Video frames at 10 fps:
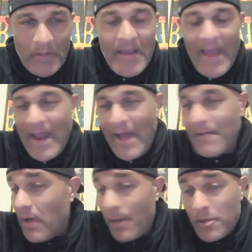And I,
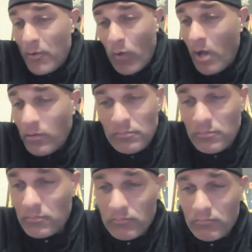I could be wrong.
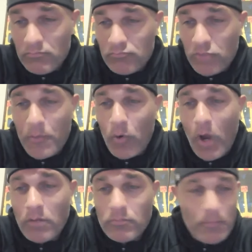Could be
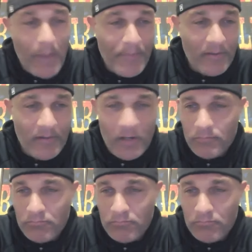wrong. Might be, you know,